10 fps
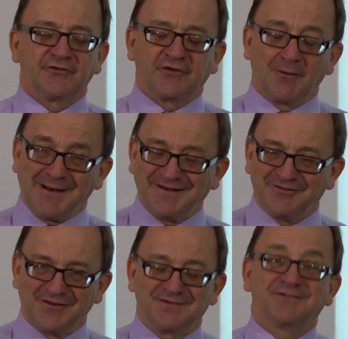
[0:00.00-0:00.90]
so many
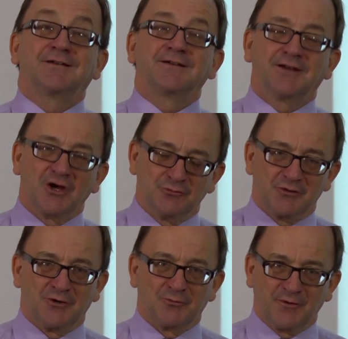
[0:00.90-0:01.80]
things can go
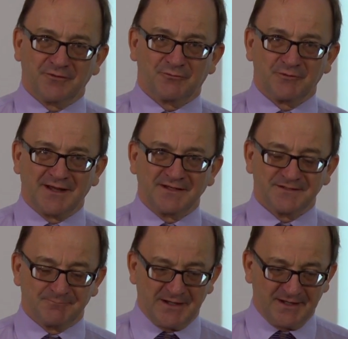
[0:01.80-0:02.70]
wrong with
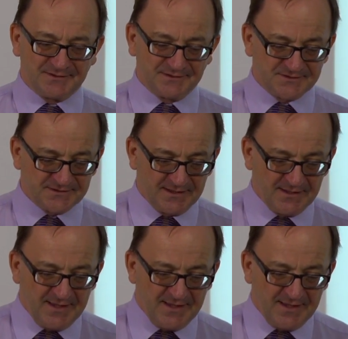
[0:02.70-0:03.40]
related parties.